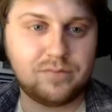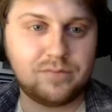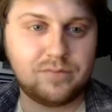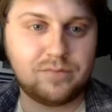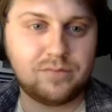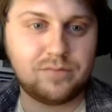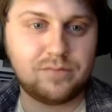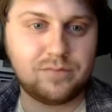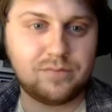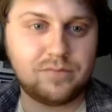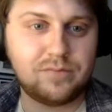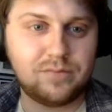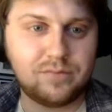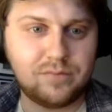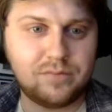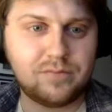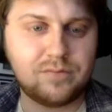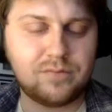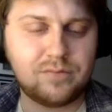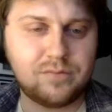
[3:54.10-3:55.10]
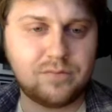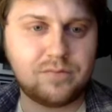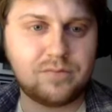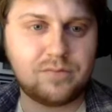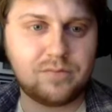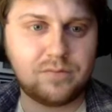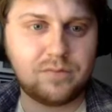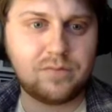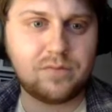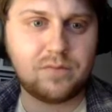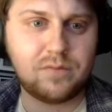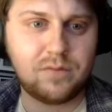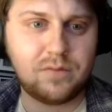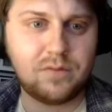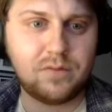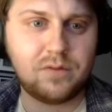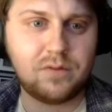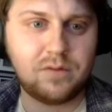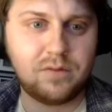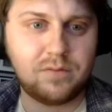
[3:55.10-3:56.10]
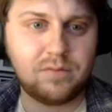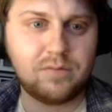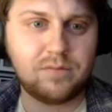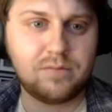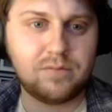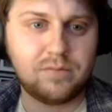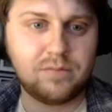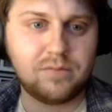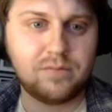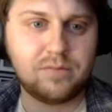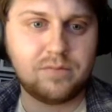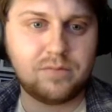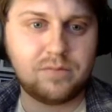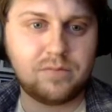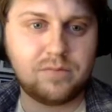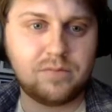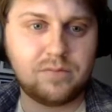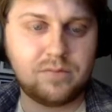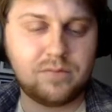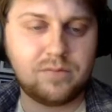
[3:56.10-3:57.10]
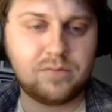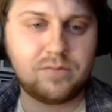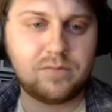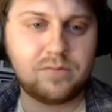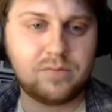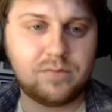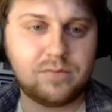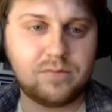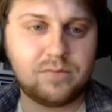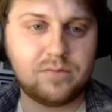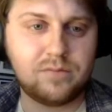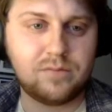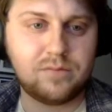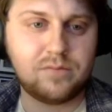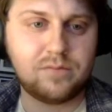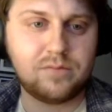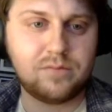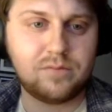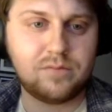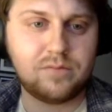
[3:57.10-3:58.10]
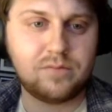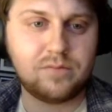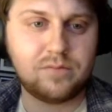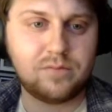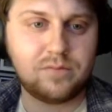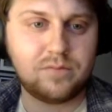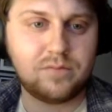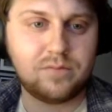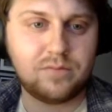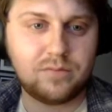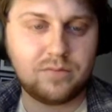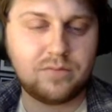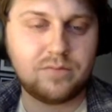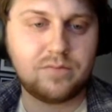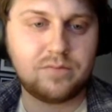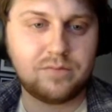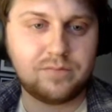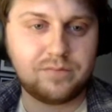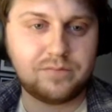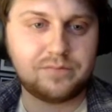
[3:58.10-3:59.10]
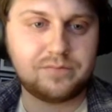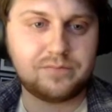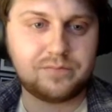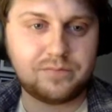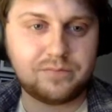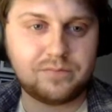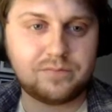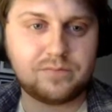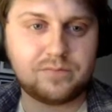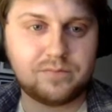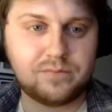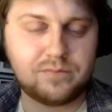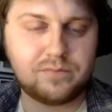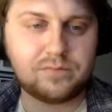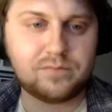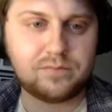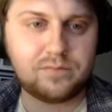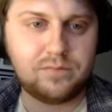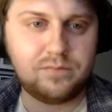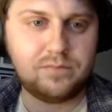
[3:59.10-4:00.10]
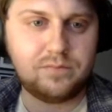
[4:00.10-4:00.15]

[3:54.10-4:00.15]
[no speech]